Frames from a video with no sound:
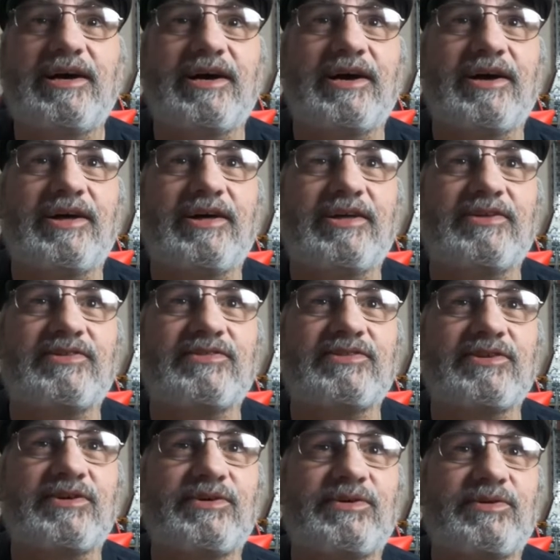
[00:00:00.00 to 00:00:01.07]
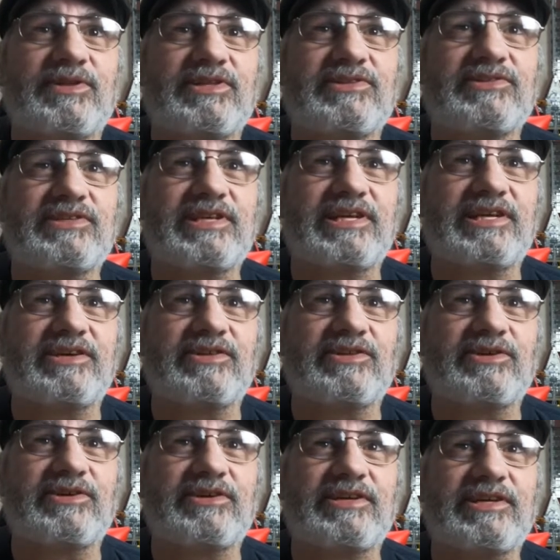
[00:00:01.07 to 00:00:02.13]
So let's take a
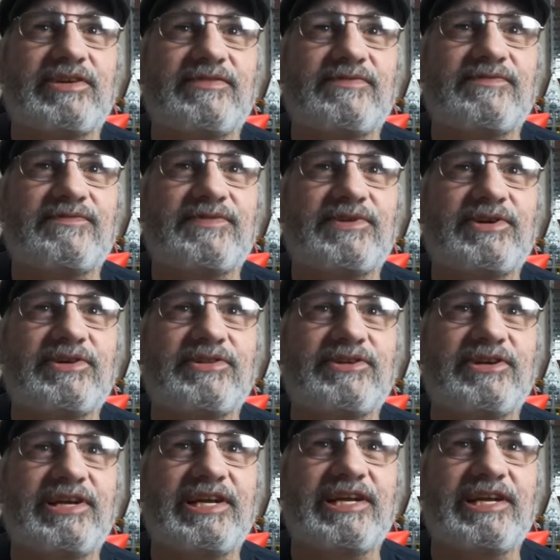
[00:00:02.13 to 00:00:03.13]
look at further